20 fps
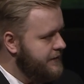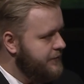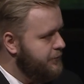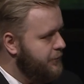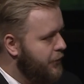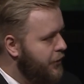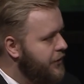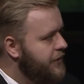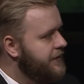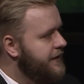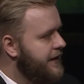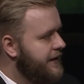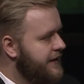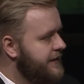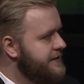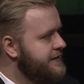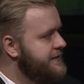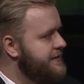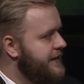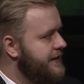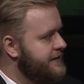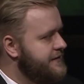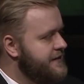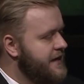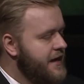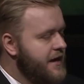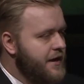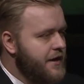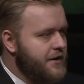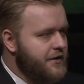burning that incense,
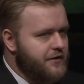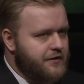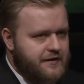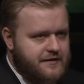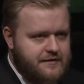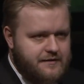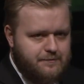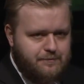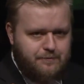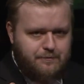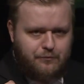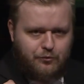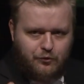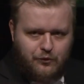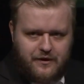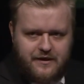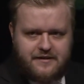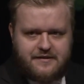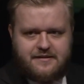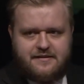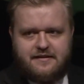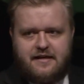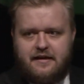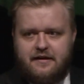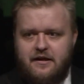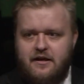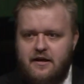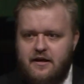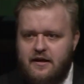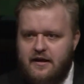the priest
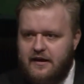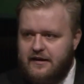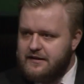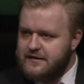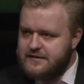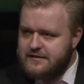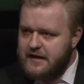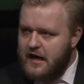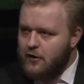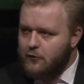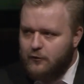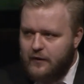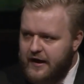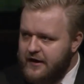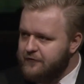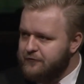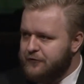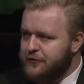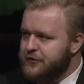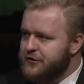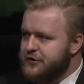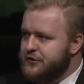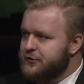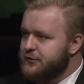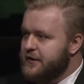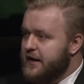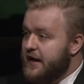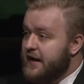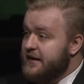said, It is not right for you to do that.